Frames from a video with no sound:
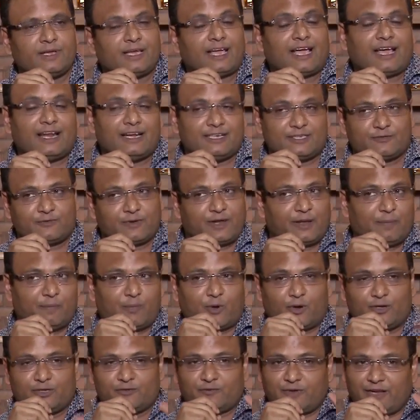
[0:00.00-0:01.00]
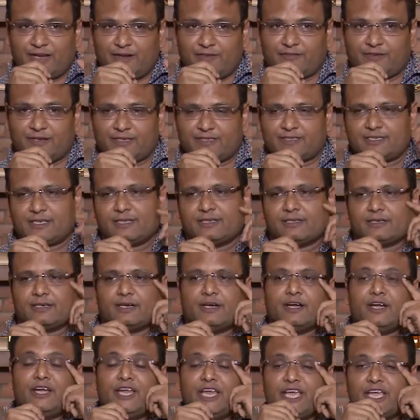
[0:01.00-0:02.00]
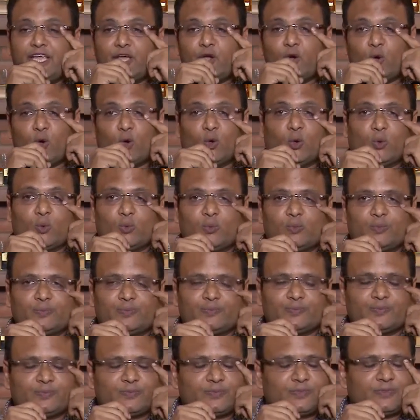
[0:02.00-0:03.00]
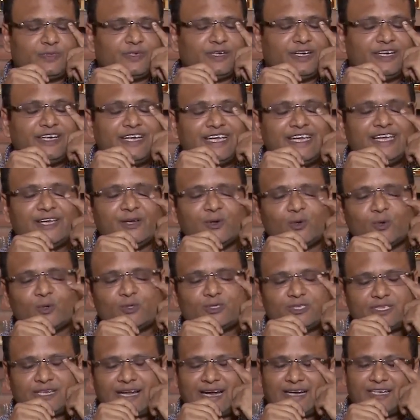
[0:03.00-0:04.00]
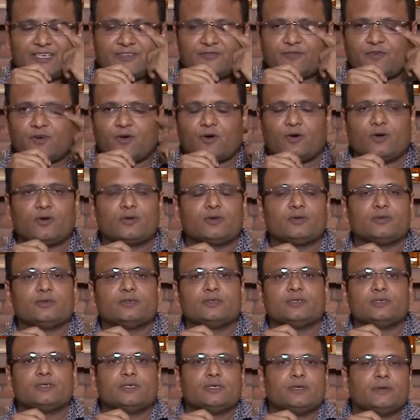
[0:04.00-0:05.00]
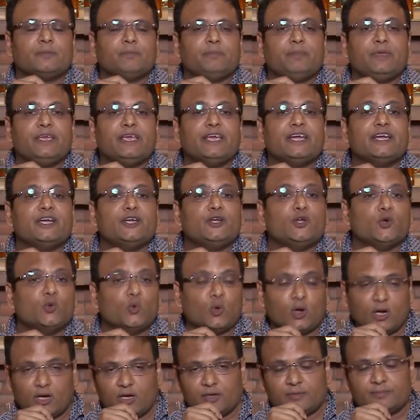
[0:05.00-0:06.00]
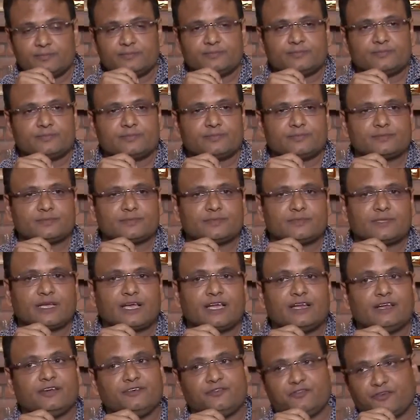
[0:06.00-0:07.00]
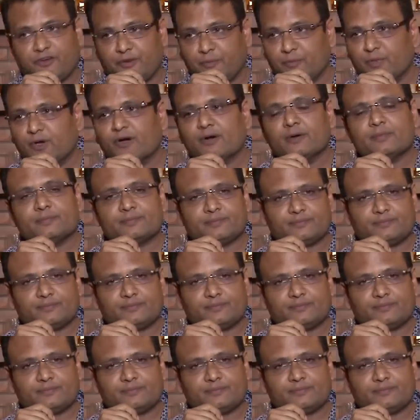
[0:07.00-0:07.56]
And it's very important, it's very interesting. D-O. D-O stands for be a doer and a dreamer.